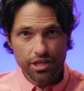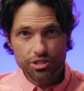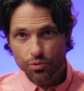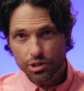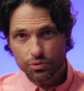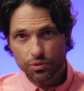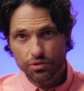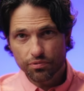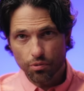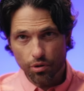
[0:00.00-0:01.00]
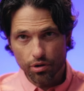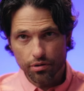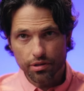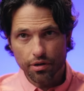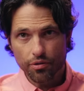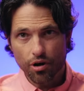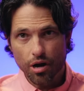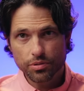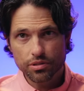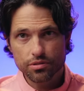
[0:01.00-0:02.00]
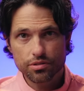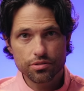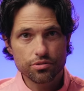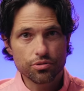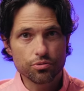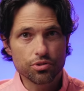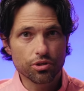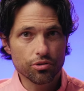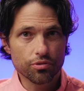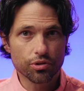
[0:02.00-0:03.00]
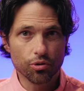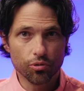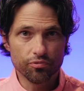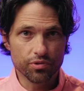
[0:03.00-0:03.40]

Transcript: In 2024, the other options to secure the Golden